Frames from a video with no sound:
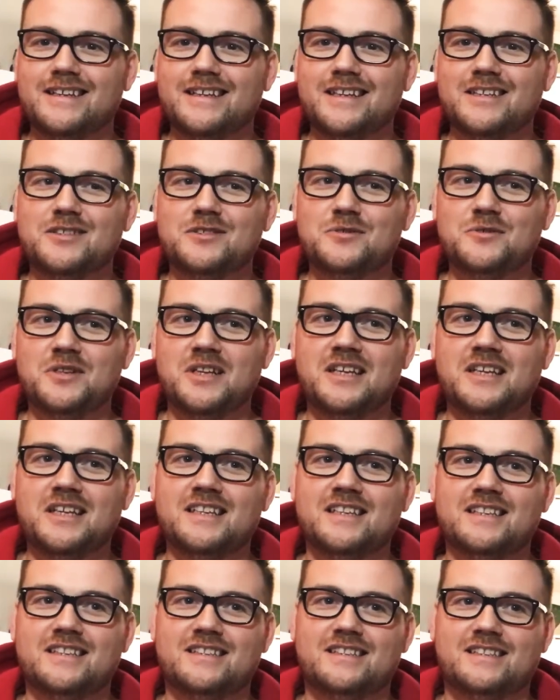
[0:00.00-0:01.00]
I don't know, like
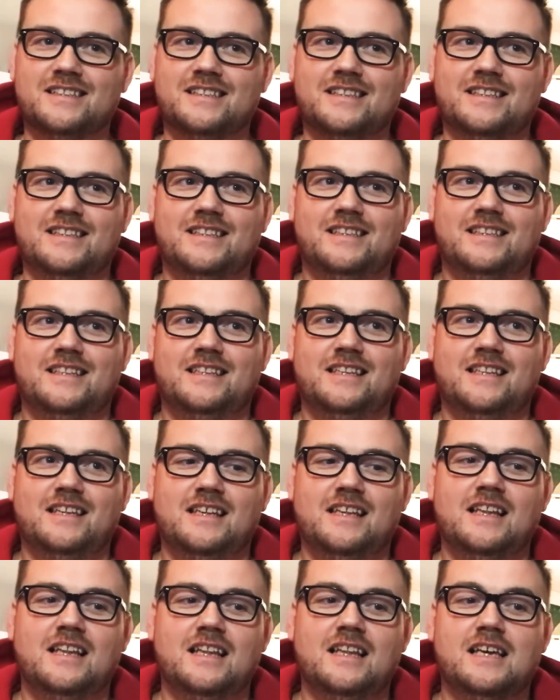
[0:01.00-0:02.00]

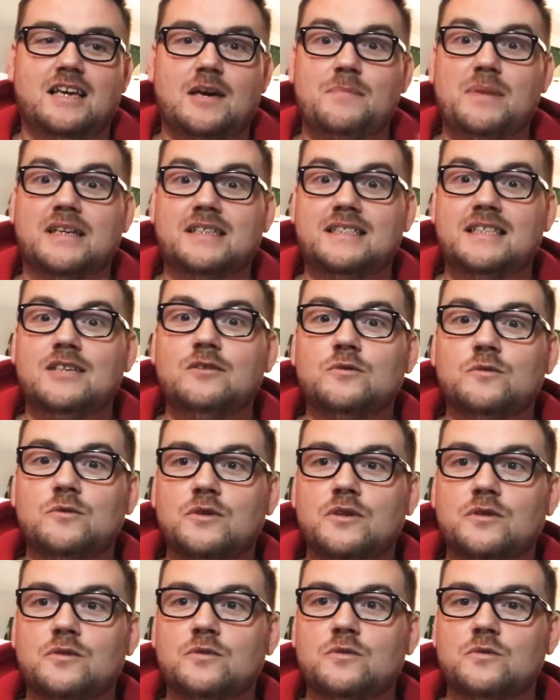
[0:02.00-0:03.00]
a big deal,
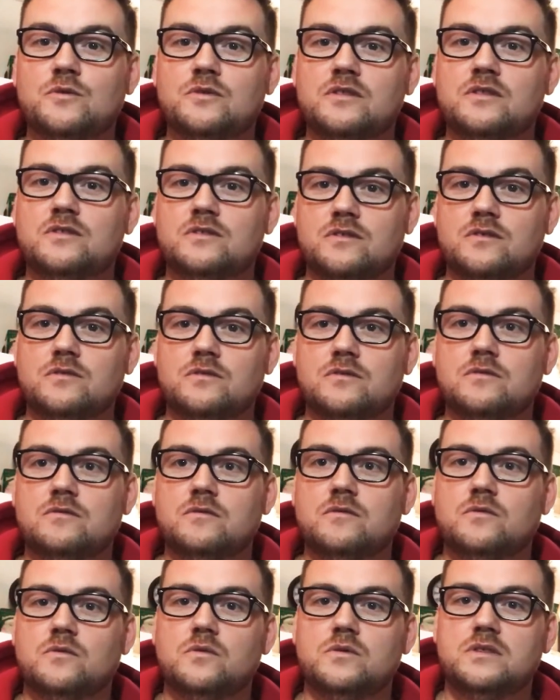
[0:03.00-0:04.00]
you know, going
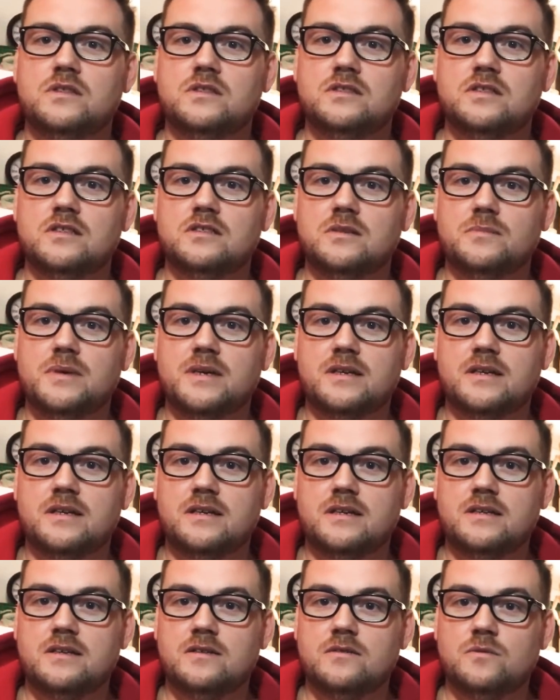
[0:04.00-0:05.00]
to such a big,
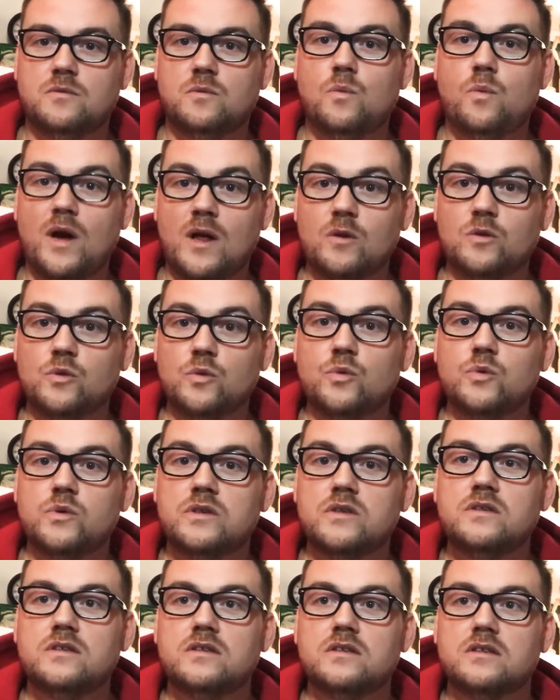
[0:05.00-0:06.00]
you know,
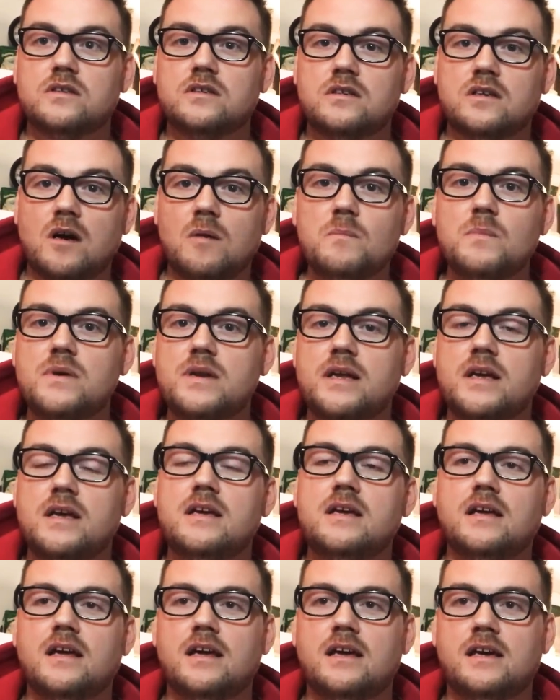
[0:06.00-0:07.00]
well-known
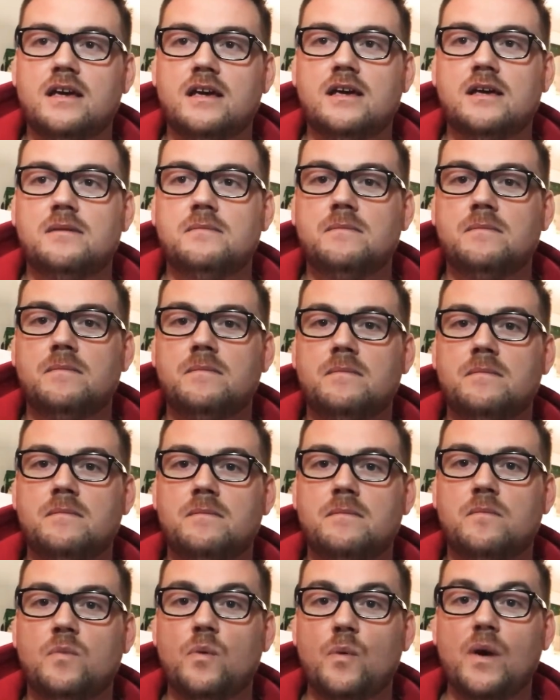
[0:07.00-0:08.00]
company.
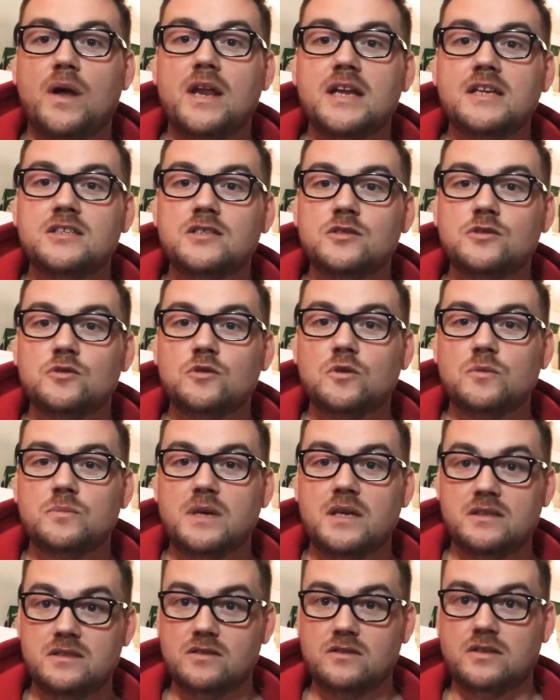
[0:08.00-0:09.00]
We went into the shop
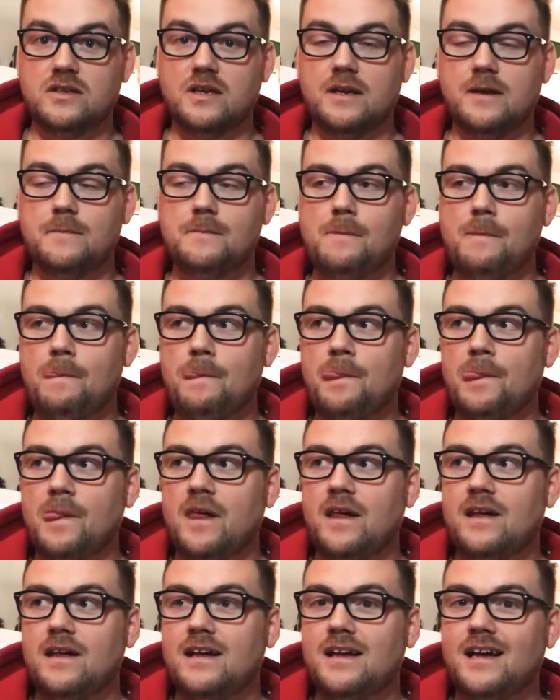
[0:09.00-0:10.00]
yesterday,
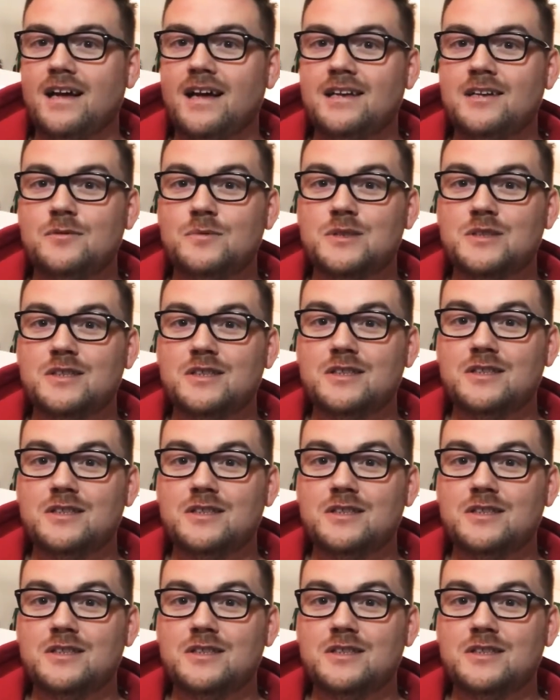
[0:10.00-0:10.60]
and it was